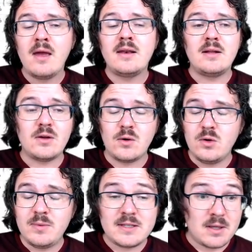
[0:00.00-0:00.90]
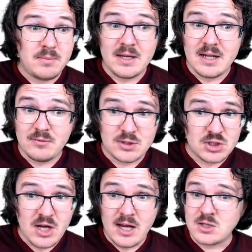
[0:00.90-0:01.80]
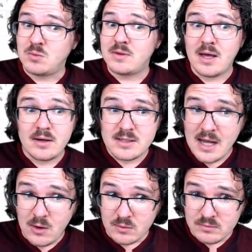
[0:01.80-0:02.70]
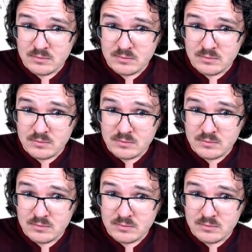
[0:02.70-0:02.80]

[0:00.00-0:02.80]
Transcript: Now look, Huobi is a big enough exchange, without a doubt.